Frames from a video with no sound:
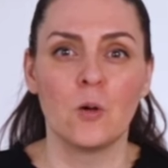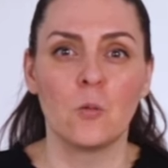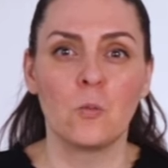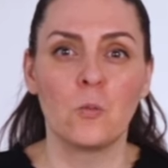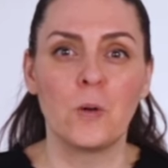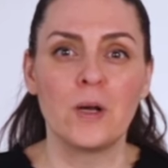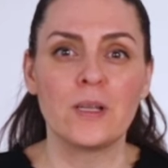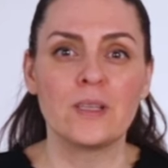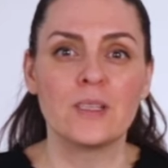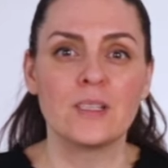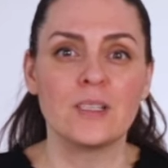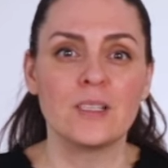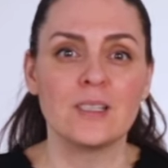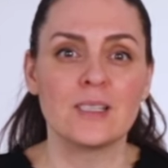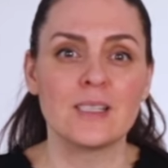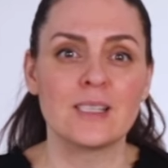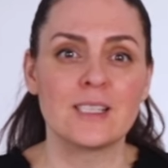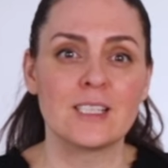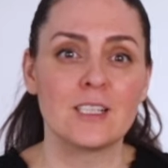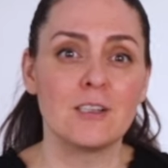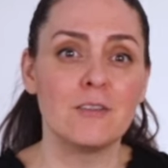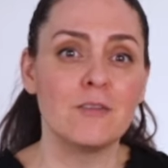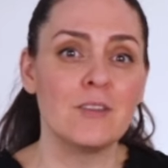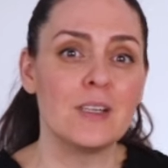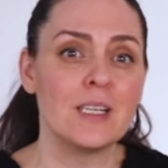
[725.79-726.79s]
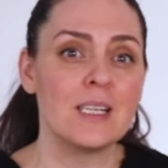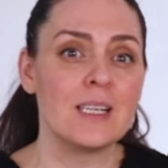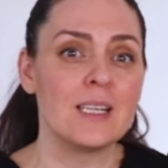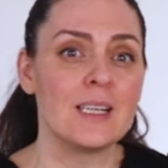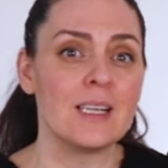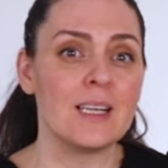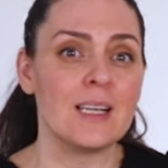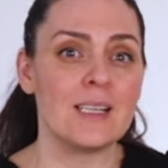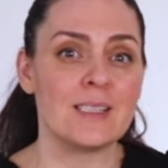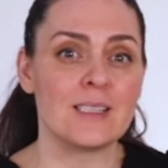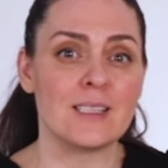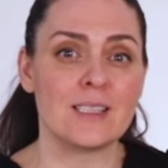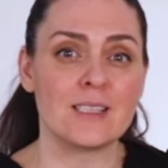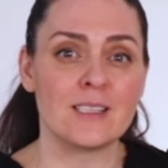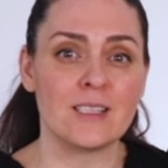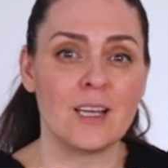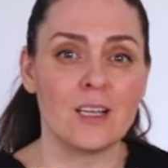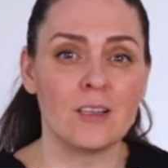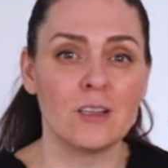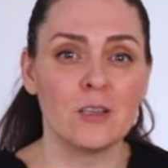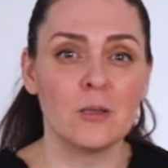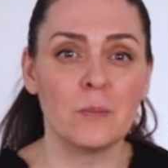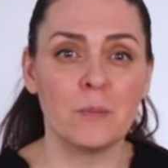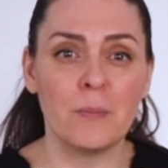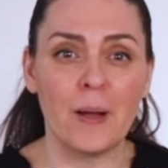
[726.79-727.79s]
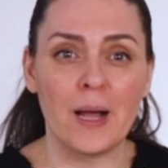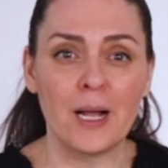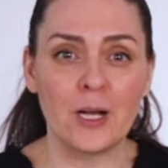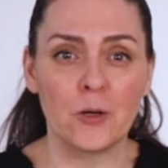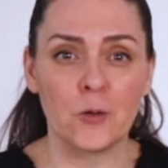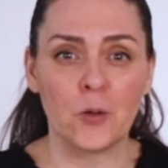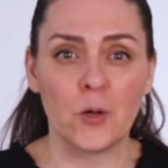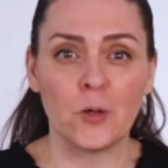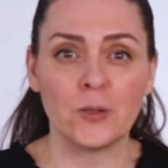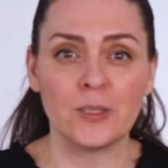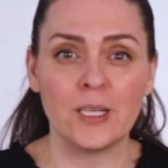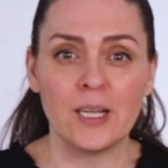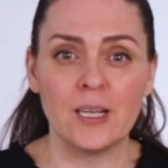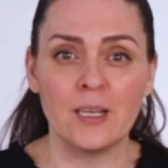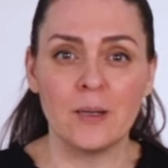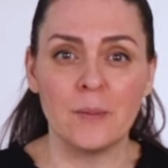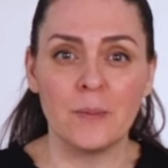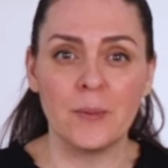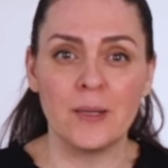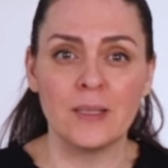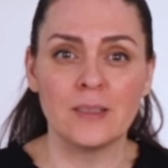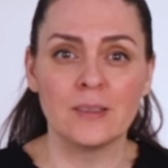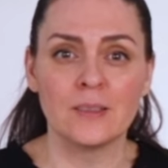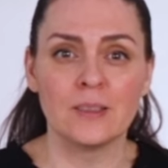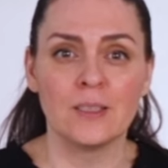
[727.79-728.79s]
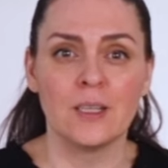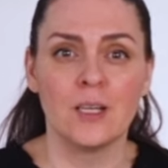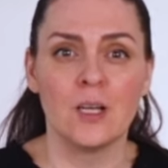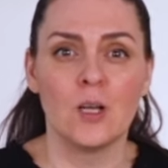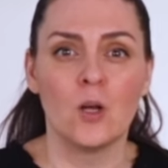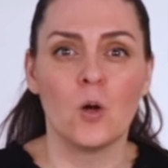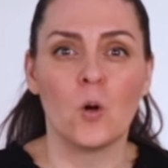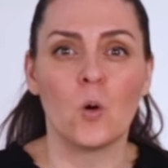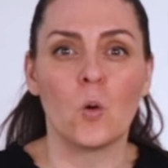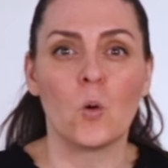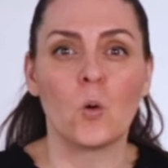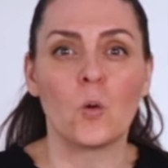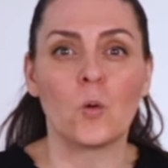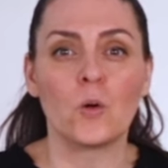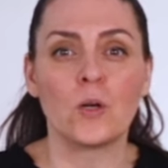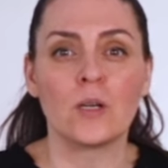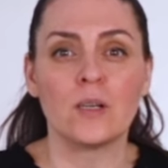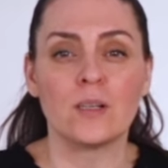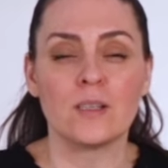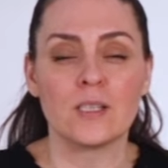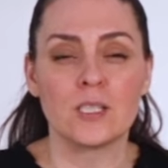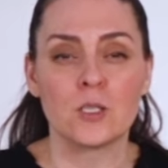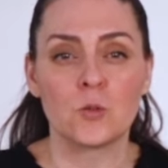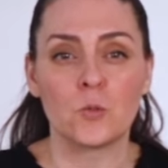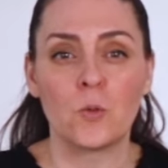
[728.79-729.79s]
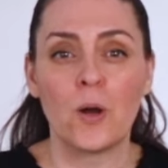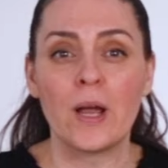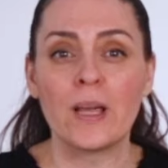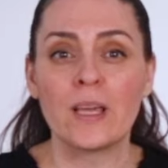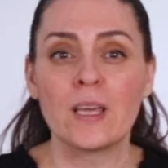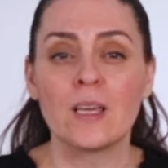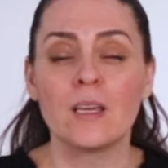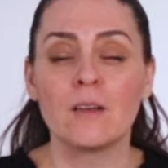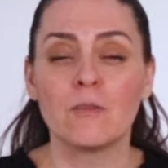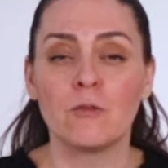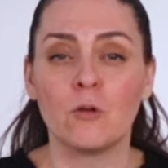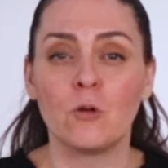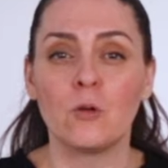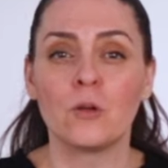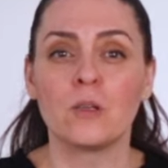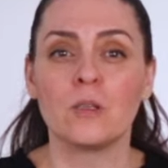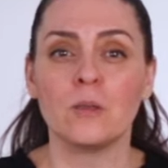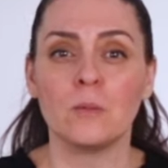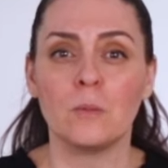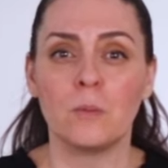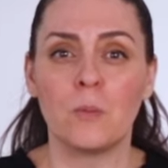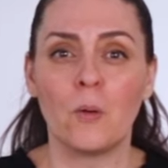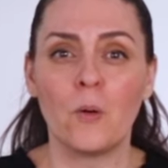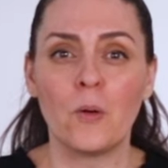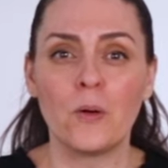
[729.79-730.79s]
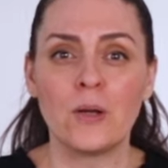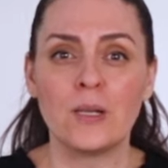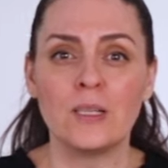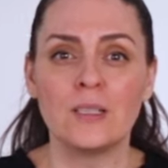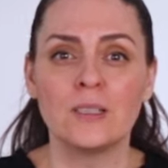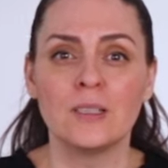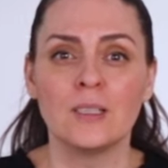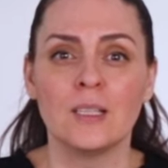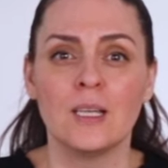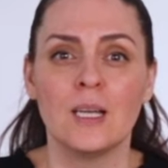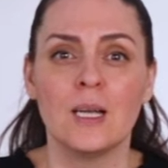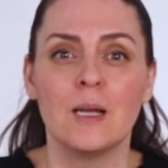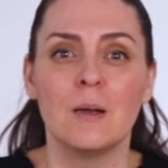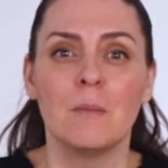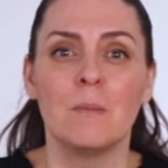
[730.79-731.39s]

whether serving as a subtle background element or a striking focal point.